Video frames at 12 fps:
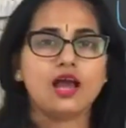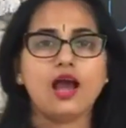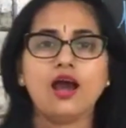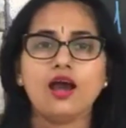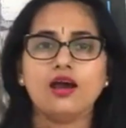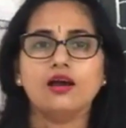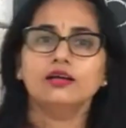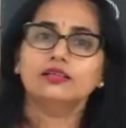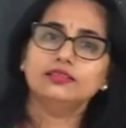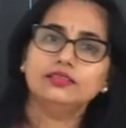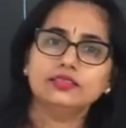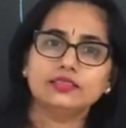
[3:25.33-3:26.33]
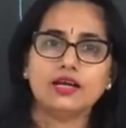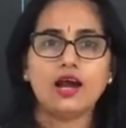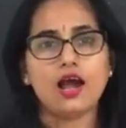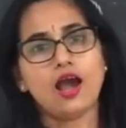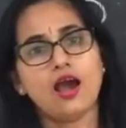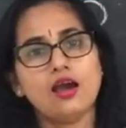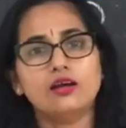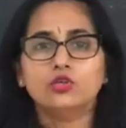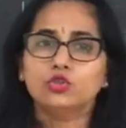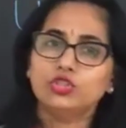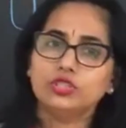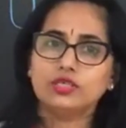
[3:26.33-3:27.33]
A, D, A,
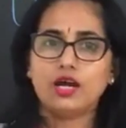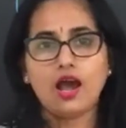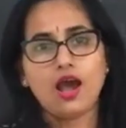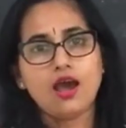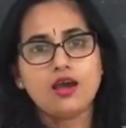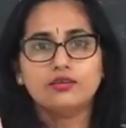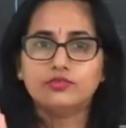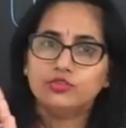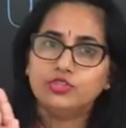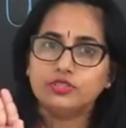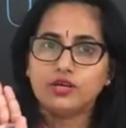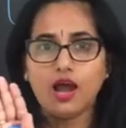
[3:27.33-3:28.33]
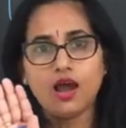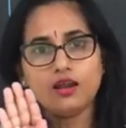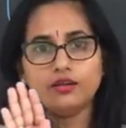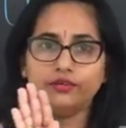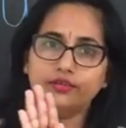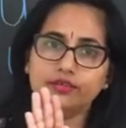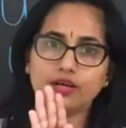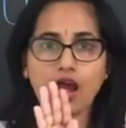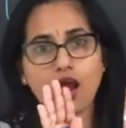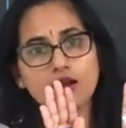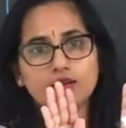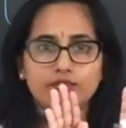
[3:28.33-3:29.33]
D, A, D, A, D,
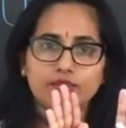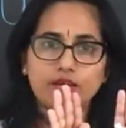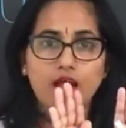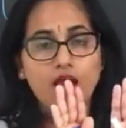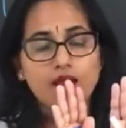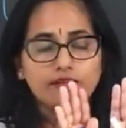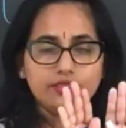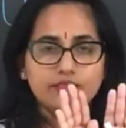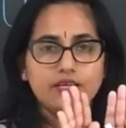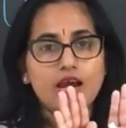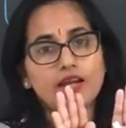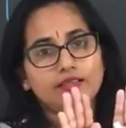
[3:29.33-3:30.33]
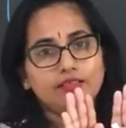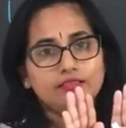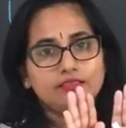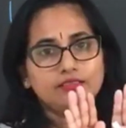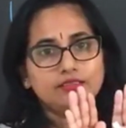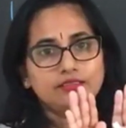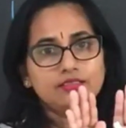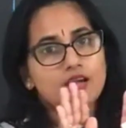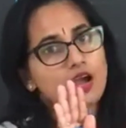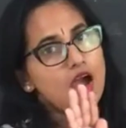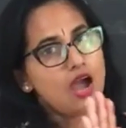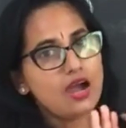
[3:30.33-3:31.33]
A, D, A, D, A,
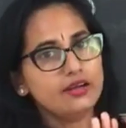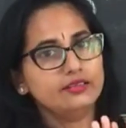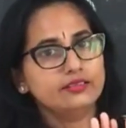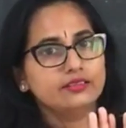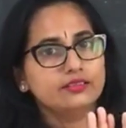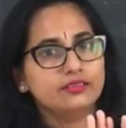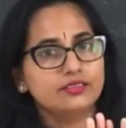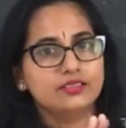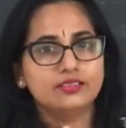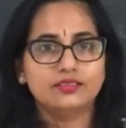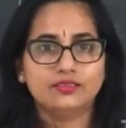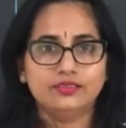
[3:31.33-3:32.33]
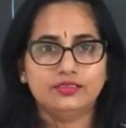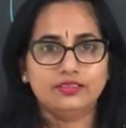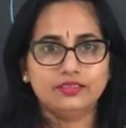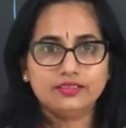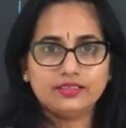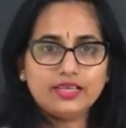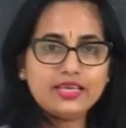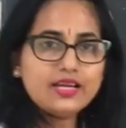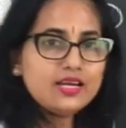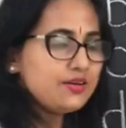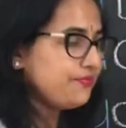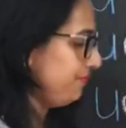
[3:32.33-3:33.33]
ad. Clear?